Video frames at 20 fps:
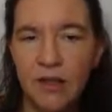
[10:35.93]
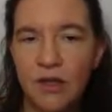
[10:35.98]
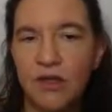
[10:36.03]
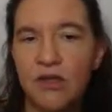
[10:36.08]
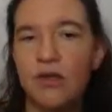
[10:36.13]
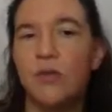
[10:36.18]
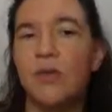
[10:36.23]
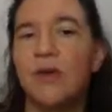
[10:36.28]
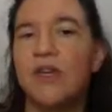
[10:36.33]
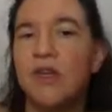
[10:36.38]

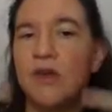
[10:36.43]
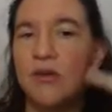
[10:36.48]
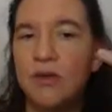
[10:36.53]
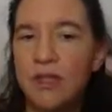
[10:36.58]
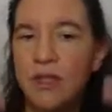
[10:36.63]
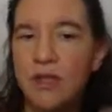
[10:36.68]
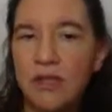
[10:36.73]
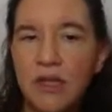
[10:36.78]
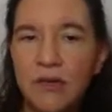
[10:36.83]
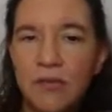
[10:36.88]
So we're
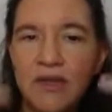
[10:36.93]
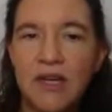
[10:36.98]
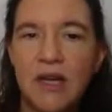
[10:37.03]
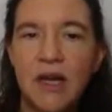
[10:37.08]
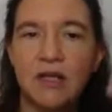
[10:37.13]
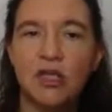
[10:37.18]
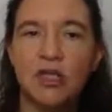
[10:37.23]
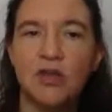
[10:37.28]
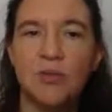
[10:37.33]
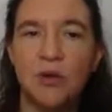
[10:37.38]
using the
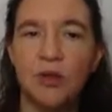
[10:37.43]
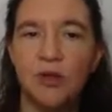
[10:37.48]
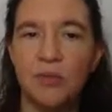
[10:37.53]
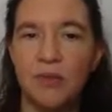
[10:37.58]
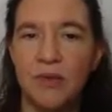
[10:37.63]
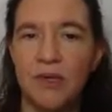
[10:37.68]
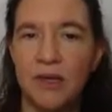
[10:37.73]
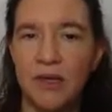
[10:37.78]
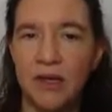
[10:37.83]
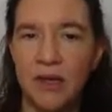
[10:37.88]
reduction mod
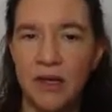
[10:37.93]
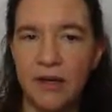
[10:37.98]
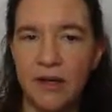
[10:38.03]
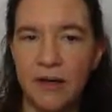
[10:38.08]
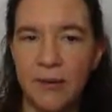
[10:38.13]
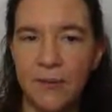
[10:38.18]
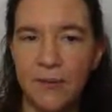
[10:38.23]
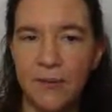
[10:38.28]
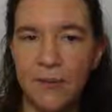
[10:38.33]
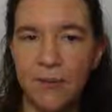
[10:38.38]
P
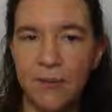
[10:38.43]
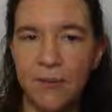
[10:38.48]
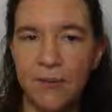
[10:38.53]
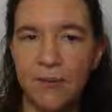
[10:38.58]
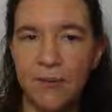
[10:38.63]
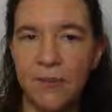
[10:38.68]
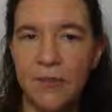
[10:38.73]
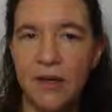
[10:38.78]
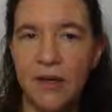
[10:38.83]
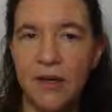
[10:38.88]
there.
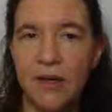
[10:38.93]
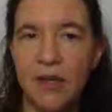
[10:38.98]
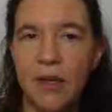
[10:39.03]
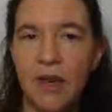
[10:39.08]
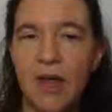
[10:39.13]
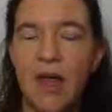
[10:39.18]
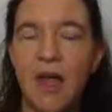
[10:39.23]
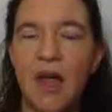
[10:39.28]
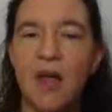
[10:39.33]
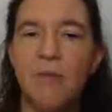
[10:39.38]

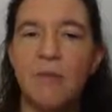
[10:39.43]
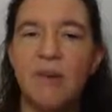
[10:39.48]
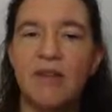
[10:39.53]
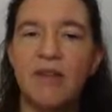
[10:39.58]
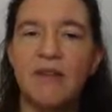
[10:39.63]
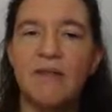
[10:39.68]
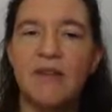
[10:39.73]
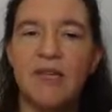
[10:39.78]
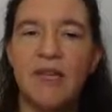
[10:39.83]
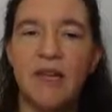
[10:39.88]
But
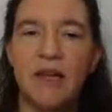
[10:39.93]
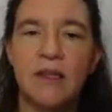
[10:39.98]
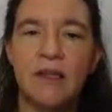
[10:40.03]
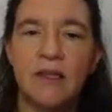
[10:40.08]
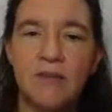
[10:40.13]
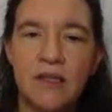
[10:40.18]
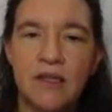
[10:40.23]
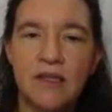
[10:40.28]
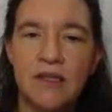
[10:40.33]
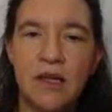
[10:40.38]
then we take
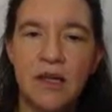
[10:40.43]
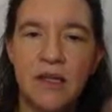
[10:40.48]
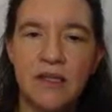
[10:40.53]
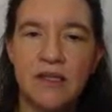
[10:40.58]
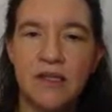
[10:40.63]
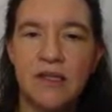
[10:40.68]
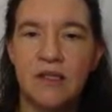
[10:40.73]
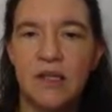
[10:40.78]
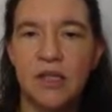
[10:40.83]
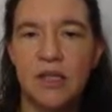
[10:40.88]
the result
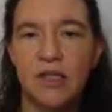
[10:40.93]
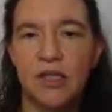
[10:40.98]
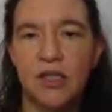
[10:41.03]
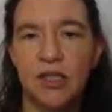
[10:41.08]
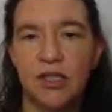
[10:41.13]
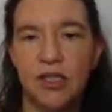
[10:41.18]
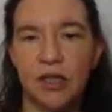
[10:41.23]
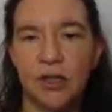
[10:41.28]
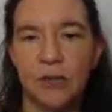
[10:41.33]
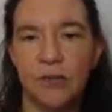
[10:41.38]
as an
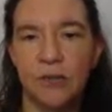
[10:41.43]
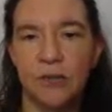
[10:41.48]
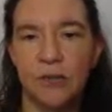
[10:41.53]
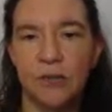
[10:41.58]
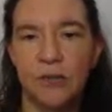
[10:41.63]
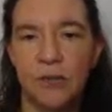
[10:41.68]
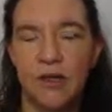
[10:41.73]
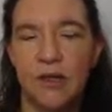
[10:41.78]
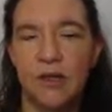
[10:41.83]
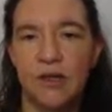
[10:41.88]
integer.
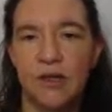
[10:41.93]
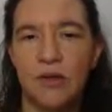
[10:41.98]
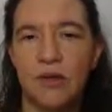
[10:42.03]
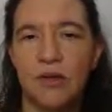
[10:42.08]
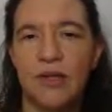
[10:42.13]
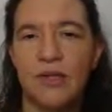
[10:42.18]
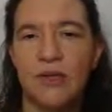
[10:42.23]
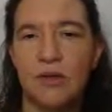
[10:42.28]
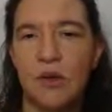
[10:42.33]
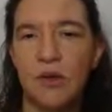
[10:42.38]
So
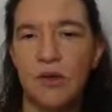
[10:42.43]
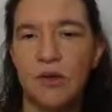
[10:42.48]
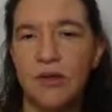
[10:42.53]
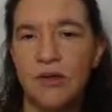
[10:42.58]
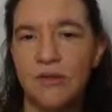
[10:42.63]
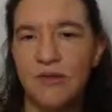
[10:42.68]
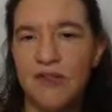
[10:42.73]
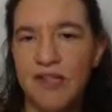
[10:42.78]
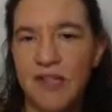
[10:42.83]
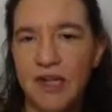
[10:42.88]
let's call
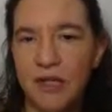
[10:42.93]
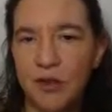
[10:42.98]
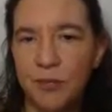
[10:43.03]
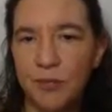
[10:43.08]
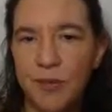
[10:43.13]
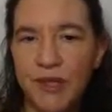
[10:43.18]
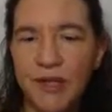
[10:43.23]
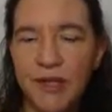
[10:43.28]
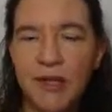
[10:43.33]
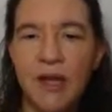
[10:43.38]
this result
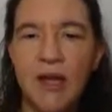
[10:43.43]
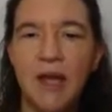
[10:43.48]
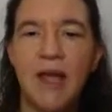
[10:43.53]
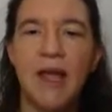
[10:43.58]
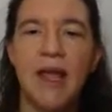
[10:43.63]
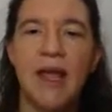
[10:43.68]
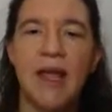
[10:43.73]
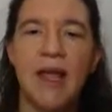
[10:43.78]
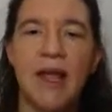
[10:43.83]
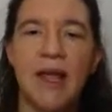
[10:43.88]
B,
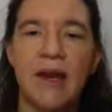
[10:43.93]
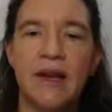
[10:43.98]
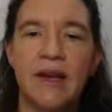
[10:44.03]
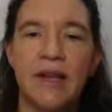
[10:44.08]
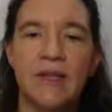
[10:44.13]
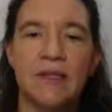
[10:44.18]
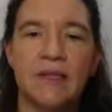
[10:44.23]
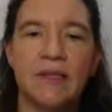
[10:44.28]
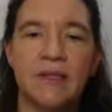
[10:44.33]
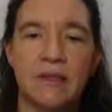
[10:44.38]
and
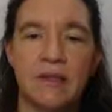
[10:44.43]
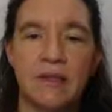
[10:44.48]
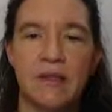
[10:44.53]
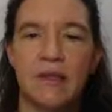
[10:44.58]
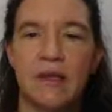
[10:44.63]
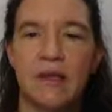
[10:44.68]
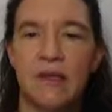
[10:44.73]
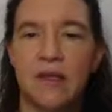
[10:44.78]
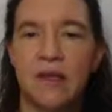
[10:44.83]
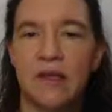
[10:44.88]
let's
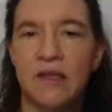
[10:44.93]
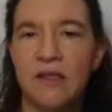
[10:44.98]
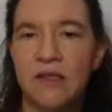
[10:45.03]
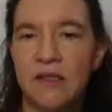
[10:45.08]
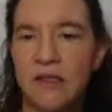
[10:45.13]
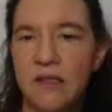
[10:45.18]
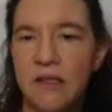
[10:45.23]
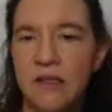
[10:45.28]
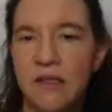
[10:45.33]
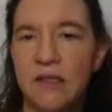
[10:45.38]

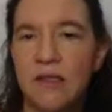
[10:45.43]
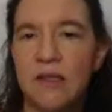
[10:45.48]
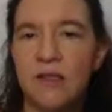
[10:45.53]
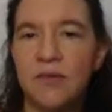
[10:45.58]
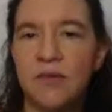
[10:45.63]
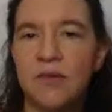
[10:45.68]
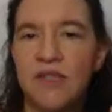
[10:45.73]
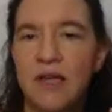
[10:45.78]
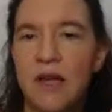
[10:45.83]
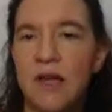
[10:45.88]
insist that
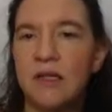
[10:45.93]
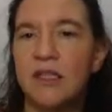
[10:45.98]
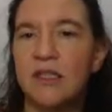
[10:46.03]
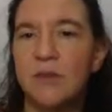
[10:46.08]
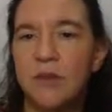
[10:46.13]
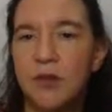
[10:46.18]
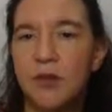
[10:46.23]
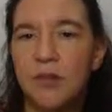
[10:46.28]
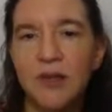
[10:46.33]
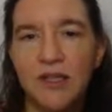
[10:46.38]
this result is
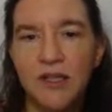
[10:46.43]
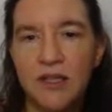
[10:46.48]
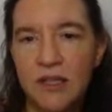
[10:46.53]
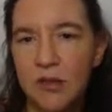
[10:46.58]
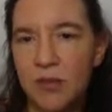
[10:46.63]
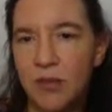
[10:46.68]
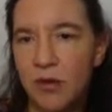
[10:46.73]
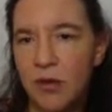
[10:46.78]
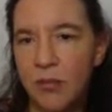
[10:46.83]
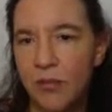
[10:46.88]
between
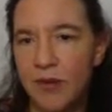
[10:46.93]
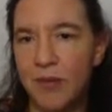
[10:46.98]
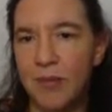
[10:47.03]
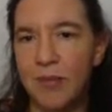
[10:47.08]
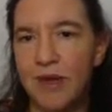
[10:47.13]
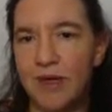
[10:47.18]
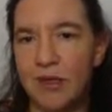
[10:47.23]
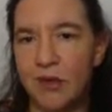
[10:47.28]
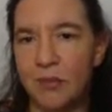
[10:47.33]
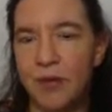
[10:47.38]
0 and P
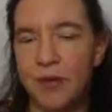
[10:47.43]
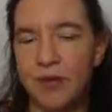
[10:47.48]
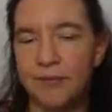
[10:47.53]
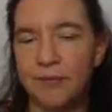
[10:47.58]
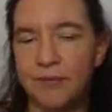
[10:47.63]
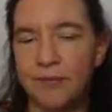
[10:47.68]
minus 1.